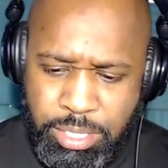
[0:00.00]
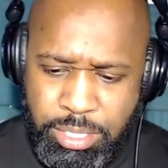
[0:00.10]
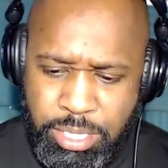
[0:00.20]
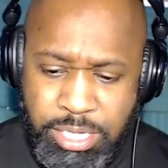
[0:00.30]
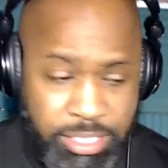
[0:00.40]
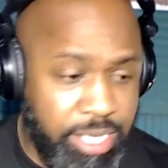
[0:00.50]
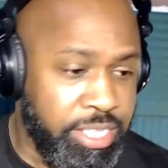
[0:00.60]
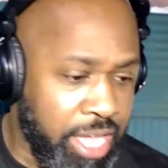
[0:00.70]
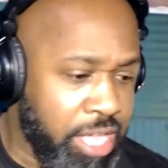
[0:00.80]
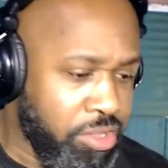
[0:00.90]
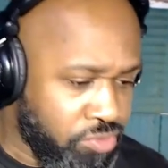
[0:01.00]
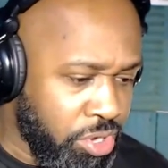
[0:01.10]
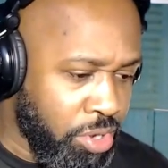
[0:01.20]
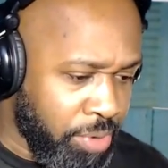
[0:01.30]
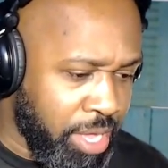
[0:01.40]
he says, hey, you
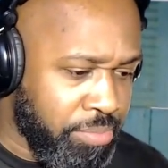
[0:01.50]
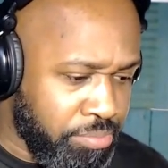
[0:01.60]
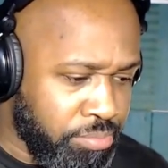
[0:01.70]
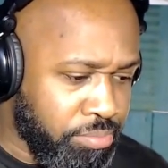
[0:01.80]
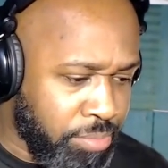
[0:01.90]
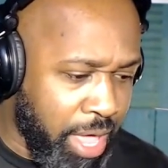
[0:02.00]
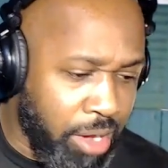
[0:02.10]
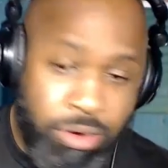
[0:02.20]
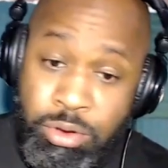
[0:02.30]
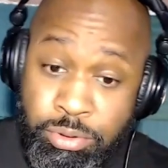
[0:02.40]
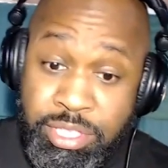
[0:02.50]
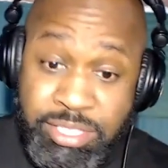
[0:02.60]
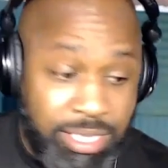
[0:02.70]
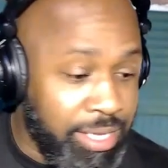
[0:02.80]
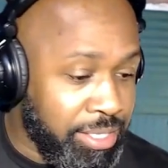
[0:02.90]
know what? I don't know who this
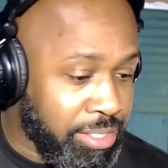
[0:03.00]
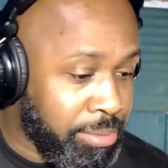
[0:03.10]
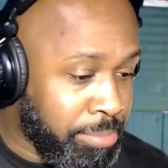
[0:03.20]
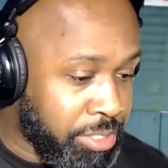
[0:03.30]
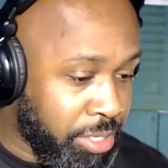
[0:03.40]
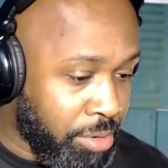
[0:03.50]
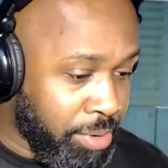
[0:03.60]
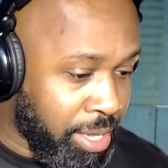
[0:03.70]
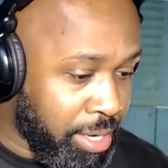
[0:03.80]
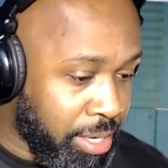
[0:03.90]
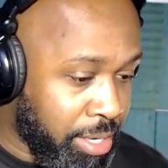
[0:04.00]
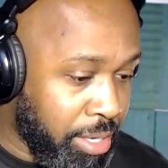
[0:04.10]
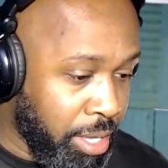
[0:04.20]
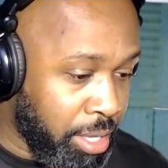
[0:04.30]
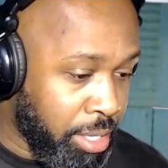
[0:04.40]
is, but you know what?
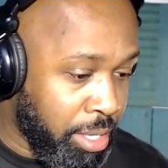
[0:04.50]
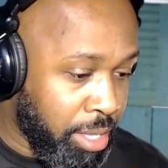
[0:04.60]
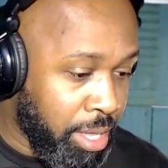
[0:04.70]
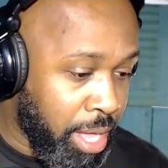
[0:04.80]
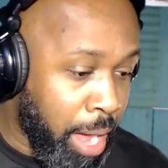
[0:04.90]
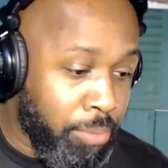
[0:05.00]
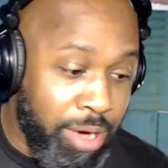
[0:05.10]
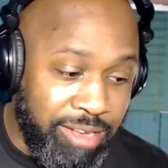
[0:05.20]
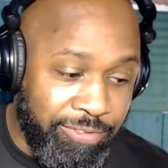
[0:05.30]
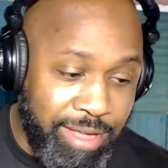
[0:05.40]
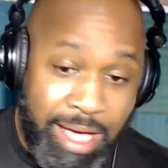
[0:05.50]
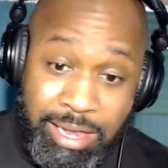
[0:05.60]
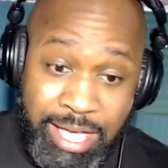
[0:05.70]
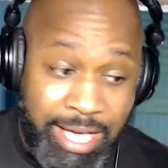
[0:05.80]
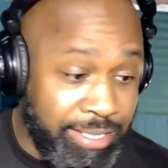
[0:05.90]
I'm ready for y'all
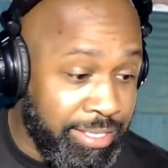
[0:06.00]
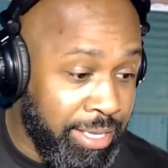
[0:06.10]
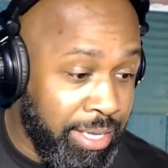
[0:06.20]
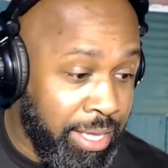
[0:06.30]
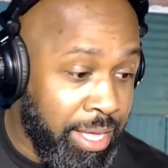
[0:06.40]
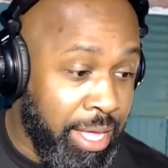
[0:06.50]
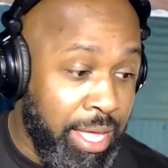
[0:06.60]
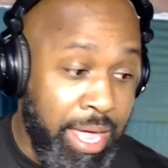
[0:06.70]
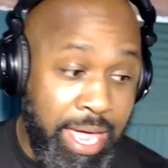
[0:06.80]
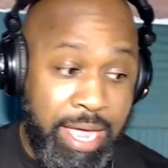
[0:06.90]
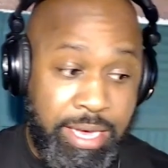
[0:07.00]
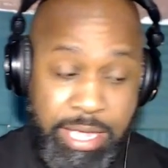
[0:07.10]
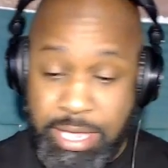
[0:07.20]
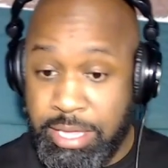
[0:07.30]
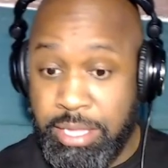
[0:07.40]
ass. And
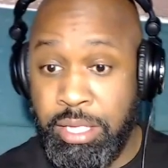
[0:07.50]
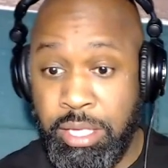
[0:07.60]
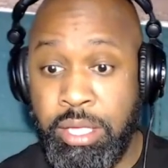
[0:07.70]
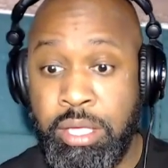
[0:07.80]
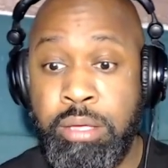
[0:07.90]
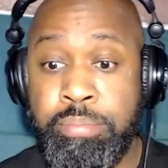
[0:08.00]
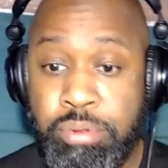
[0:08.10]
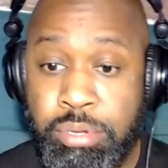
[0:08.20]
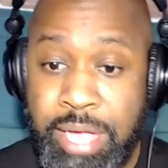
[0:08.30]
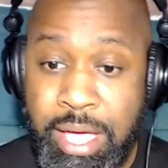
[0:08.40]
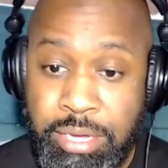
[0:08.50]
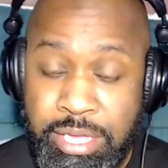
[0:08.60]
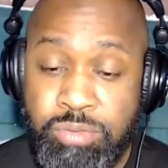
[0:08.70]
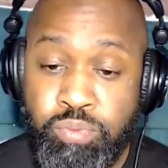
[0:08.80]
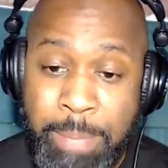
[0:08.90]
he pulled out
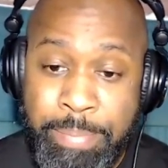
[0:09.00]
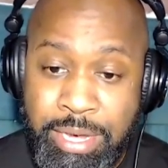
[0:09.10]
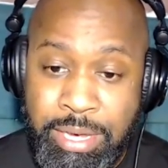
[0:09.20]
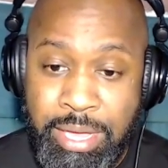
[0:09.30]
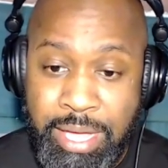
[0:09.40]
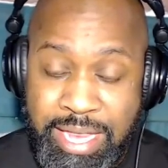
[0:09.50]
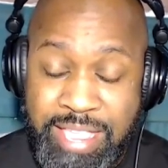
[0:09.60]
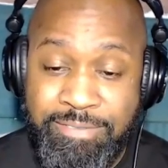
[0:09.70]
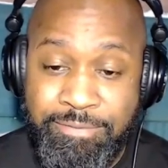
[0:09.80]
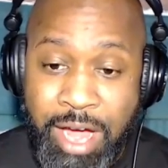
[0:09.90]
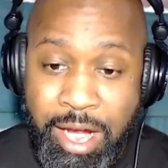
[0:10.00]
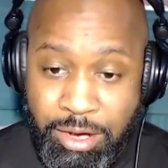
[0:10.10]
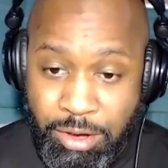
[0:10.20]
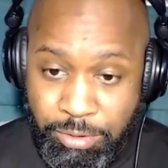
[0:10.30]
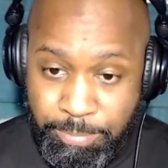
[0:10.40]
his weapon and he fired
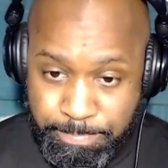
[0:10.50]
on him.